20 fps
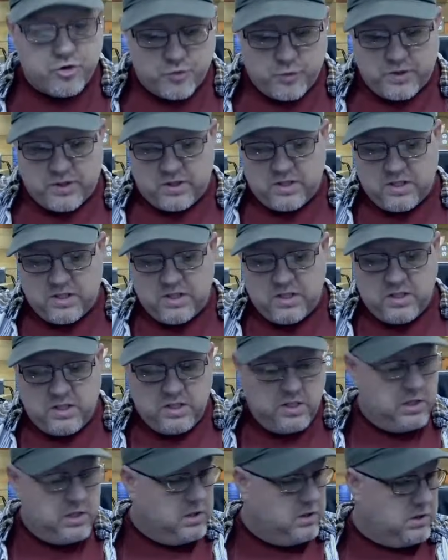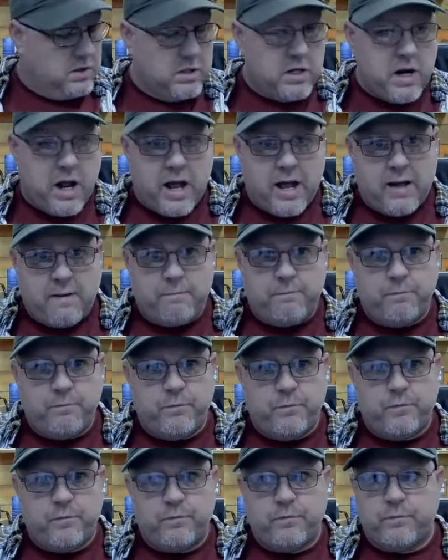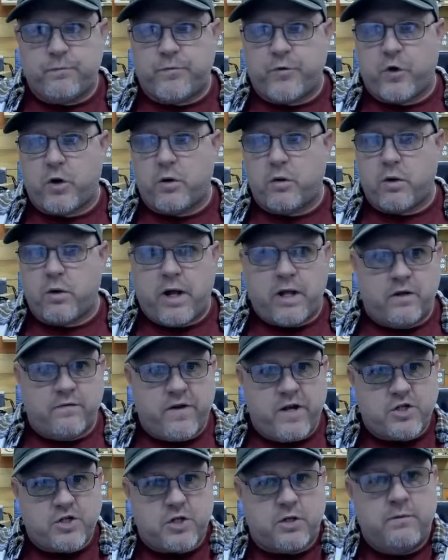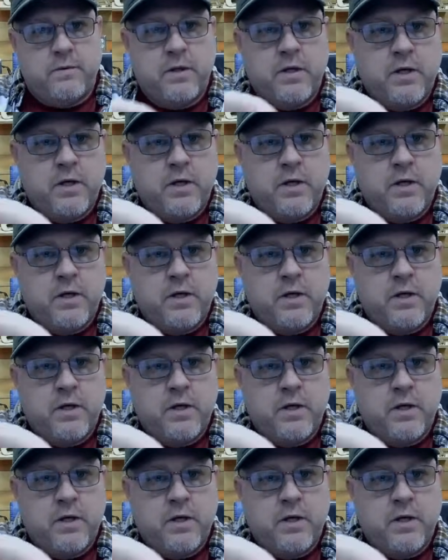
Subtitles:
with the knob for elevation.